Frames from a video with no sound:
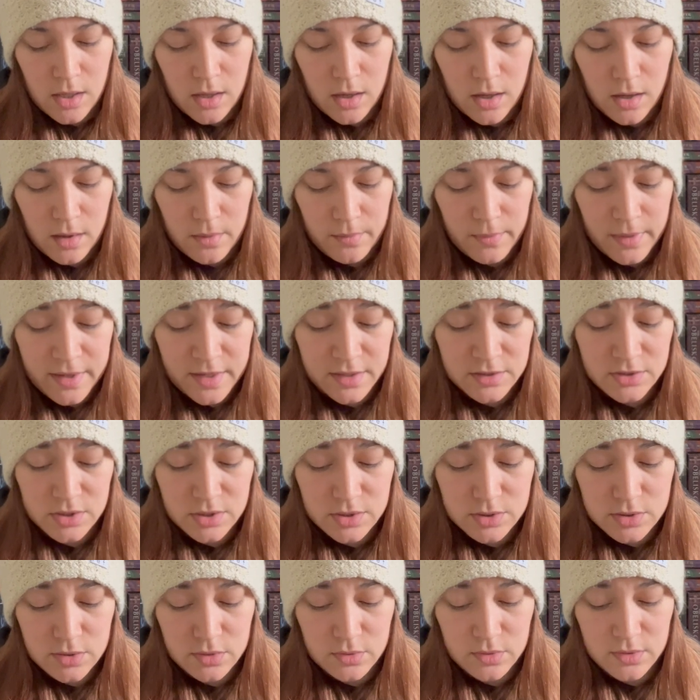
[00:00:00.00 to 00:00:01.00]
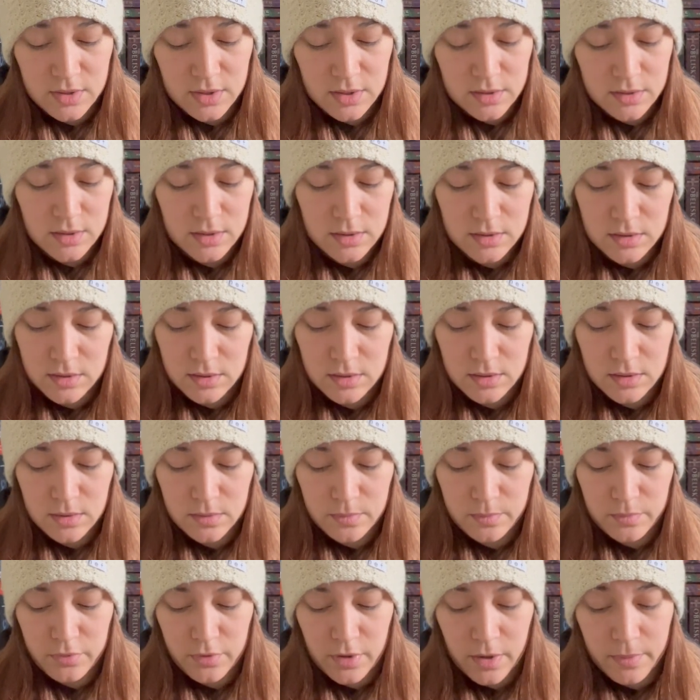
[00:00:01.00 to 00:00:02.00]
I actually do think that the
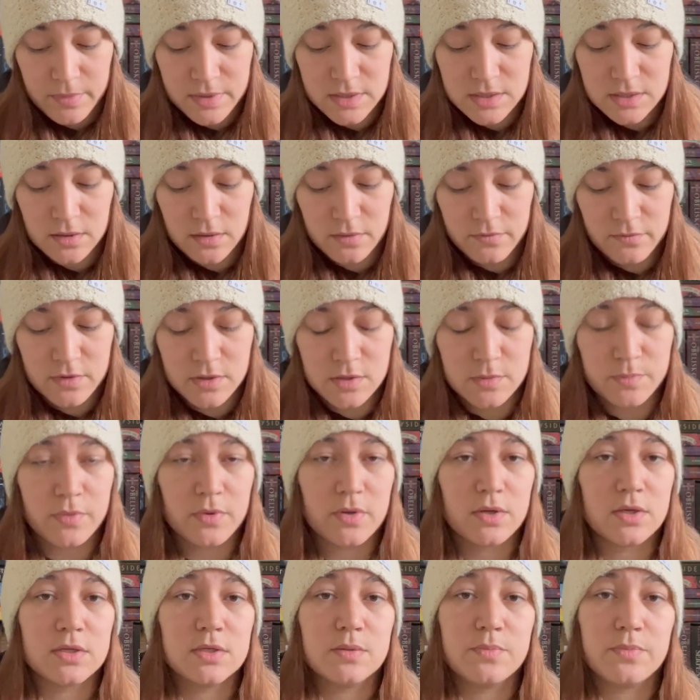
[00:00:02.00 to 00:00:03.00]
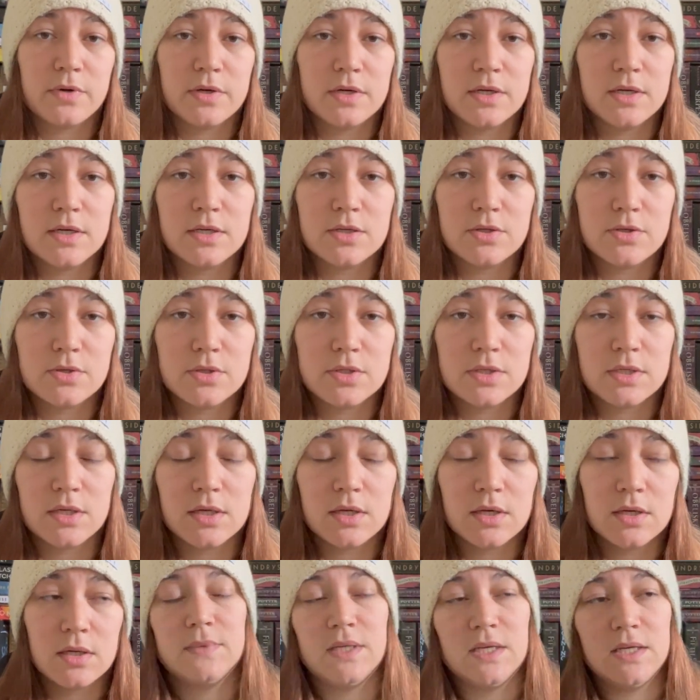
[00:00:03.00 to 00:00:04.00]
premise of this book is pretty interesting.